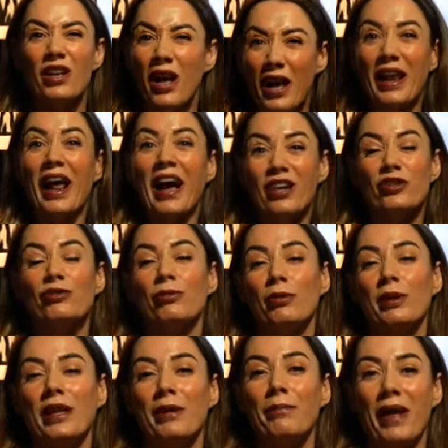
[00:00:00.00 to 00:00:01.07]
It
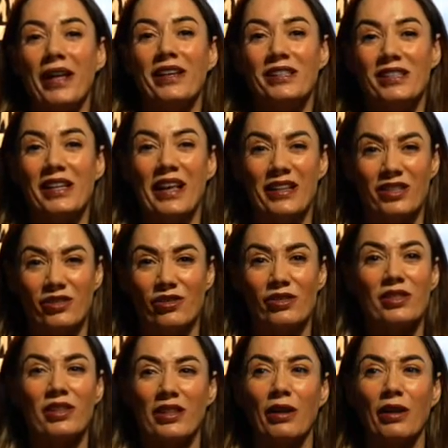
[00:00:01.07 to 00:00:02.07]
actually makes sense, doesn't it,